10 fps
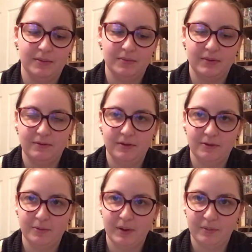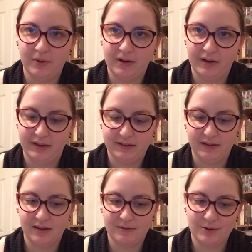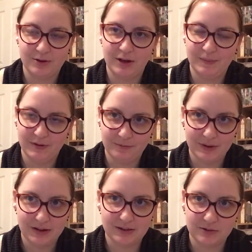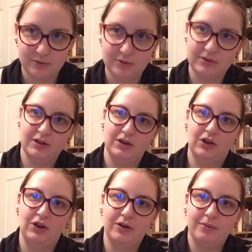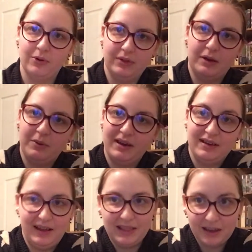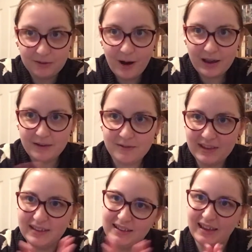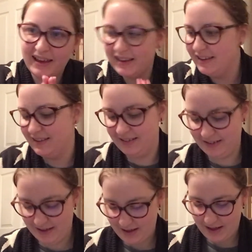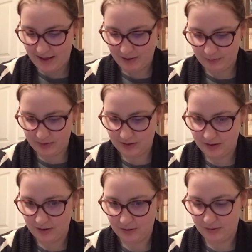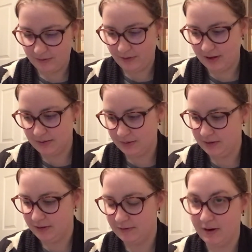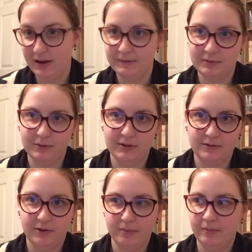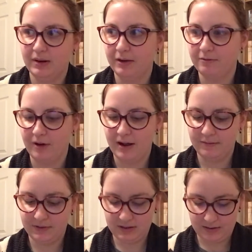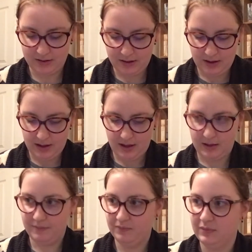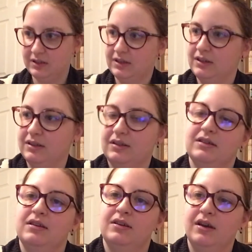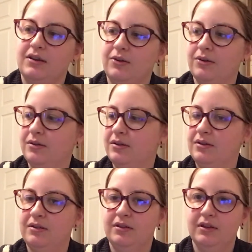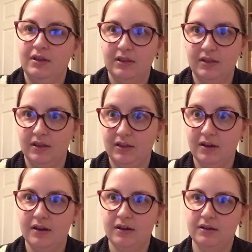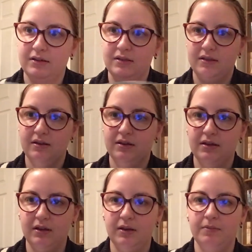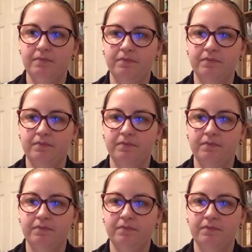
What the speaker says: if you remember, I said I've got a couple of parcels on their way, and they arrived. Yay! So the first one that arrived was from Lovecrafts, which I got the yarn that I'm